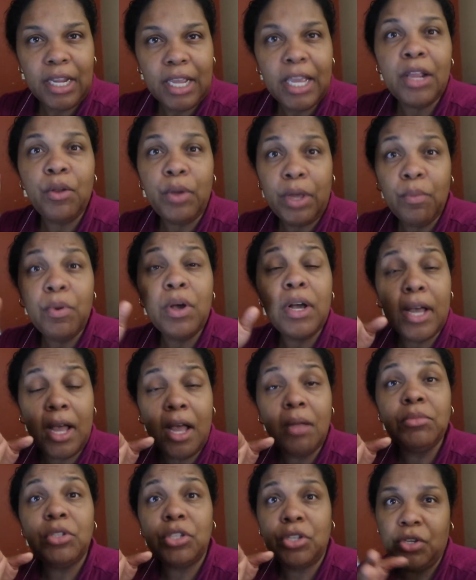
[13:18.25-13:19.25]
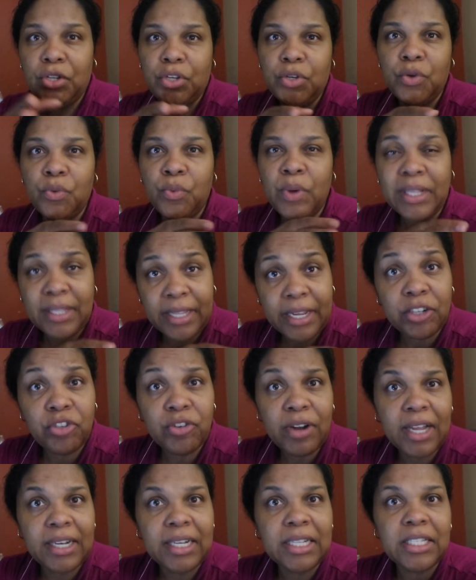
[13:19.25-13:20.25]
It will come to you what they're
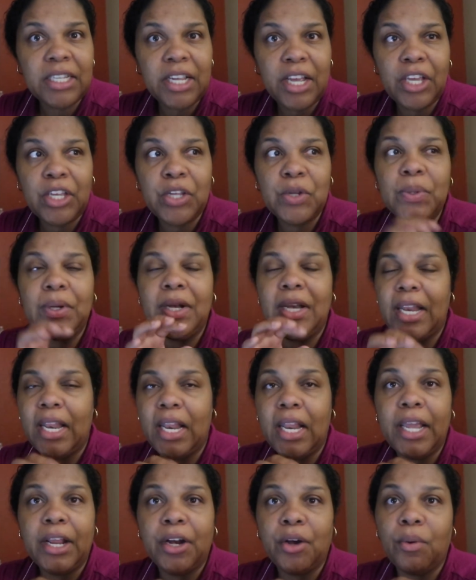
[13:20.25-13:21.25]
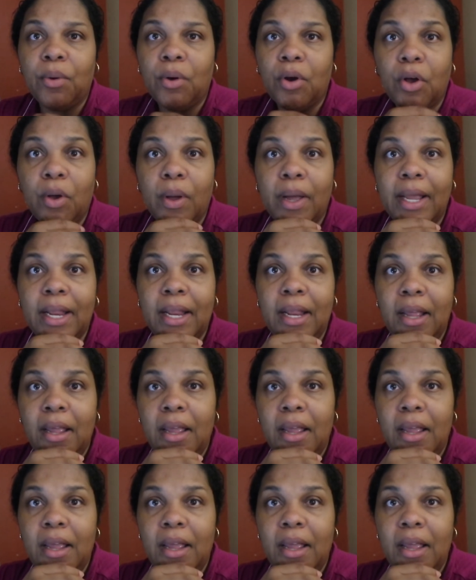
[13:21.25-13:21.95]
trying to tell you later on.